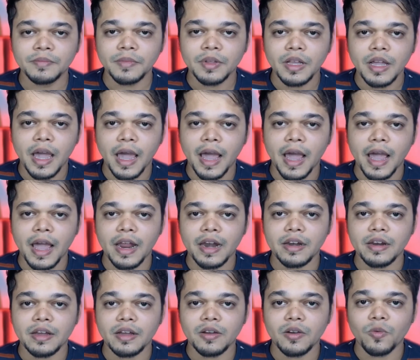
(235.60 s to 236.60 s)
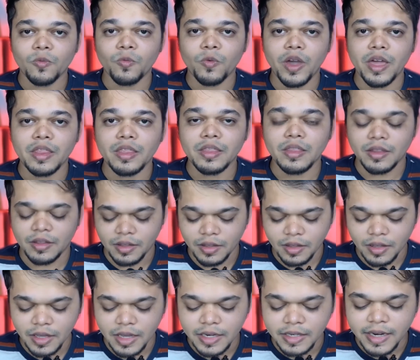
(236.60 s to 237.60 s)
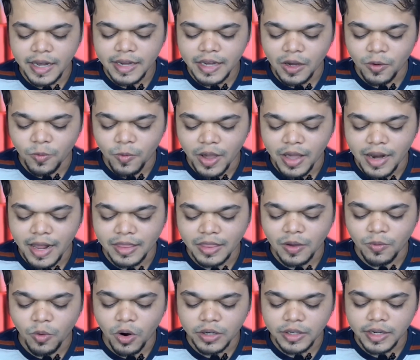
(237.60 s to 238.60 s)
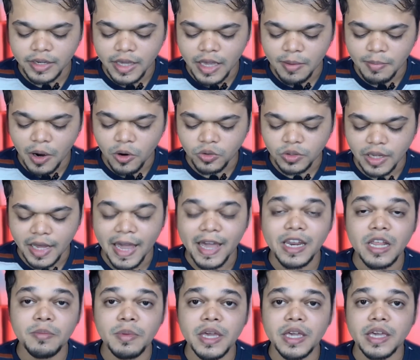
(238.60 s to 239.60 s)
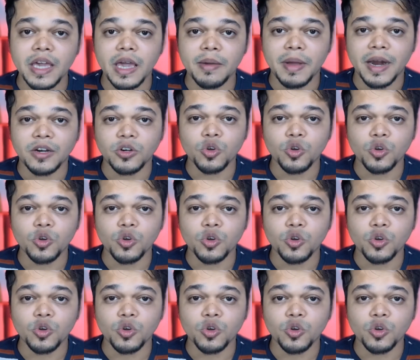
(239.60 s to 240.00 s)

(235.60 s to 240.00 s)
and when he dug a well and the water came out, the enemy came and took